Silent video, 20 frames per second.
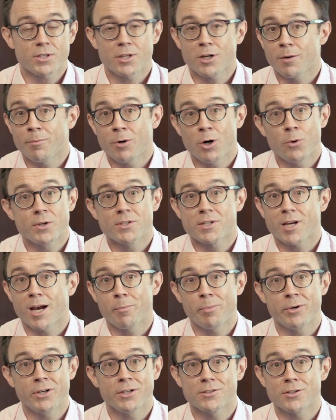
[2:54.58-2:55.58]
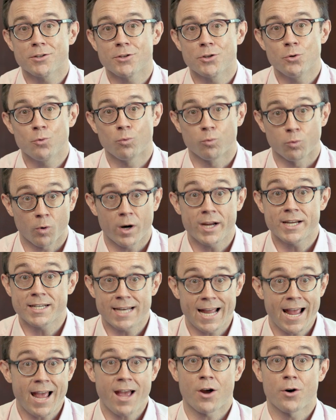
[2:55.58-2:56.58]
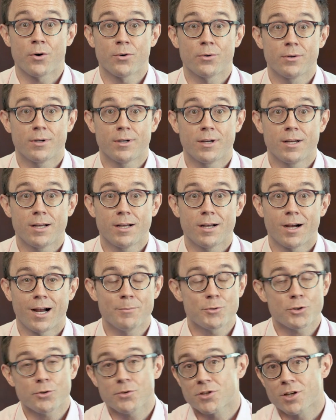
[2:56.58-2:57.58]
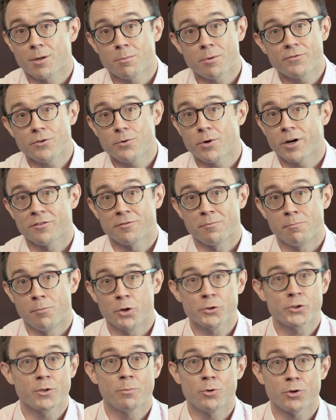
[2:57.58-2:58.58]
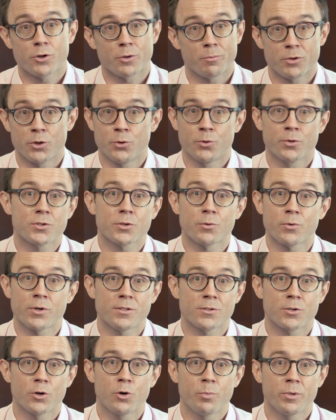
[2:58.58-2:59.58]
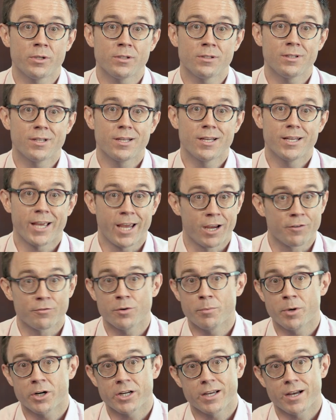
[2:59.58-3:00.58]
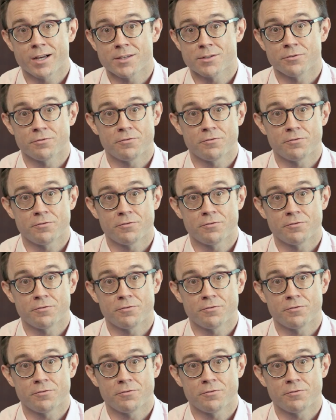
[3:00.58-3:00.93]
think about what's happening to you right now. I'm sure some of you have multiple computer screens open. Everybody has a